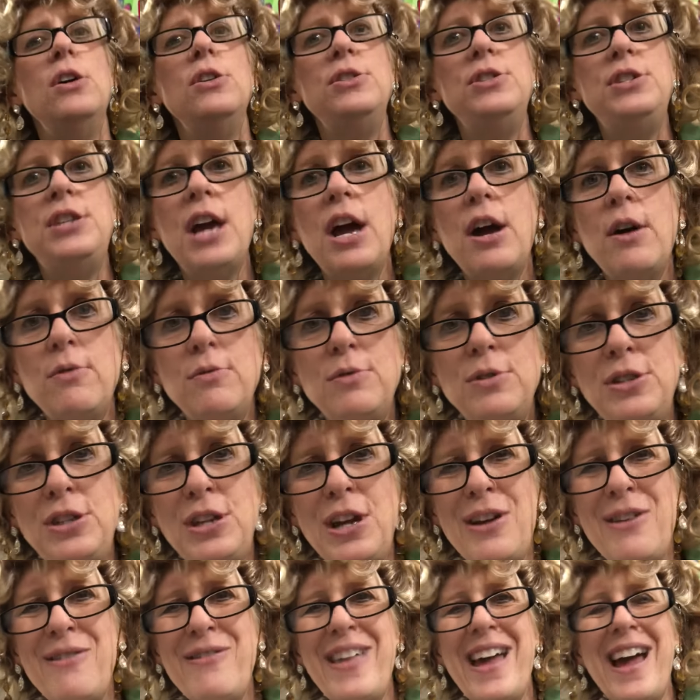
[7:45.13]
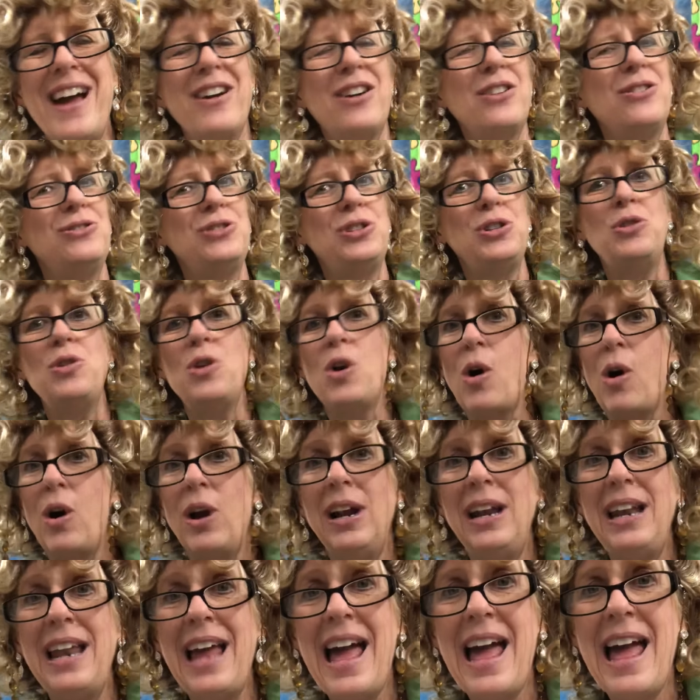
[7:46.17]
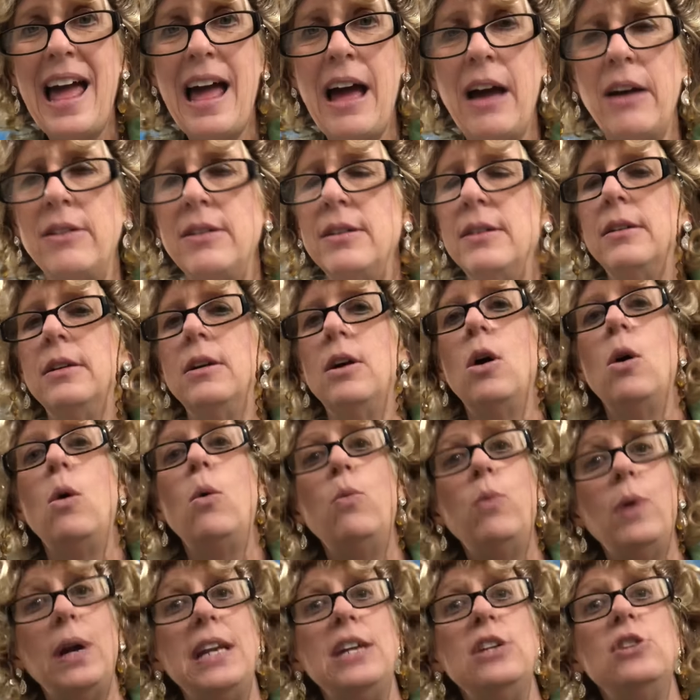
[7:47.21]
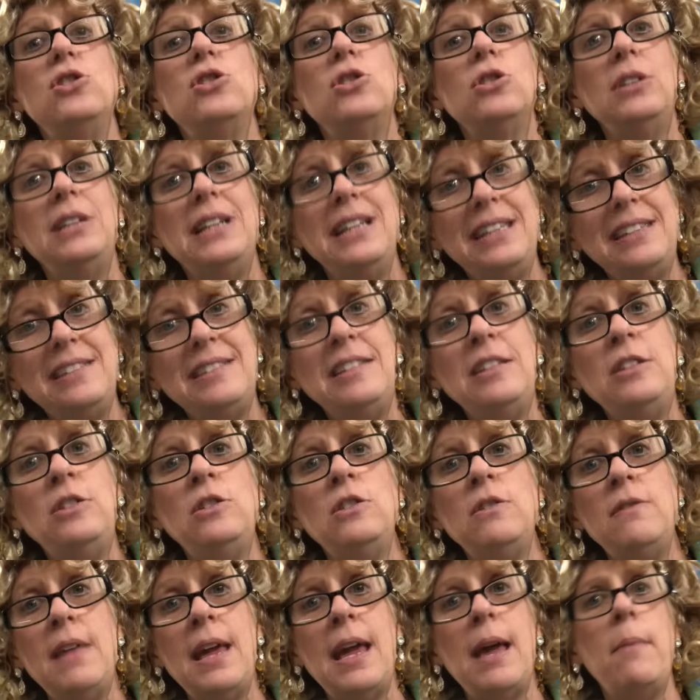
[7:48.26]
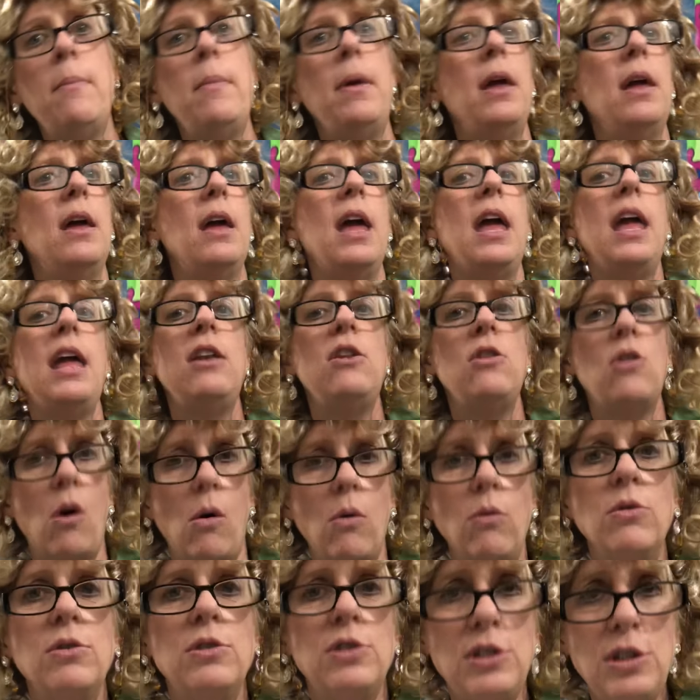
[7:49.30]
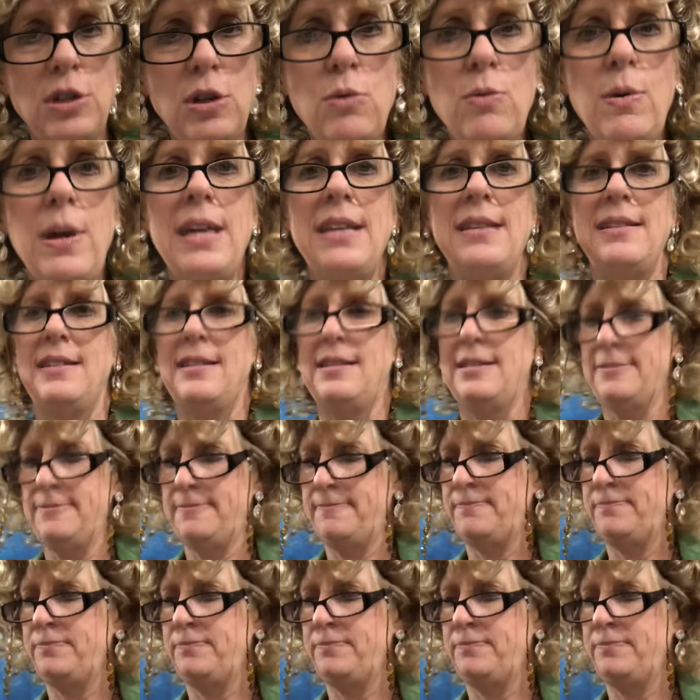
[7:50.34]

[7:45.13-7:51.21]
Don't do that because you're not allowed. We should listen to them and not do it.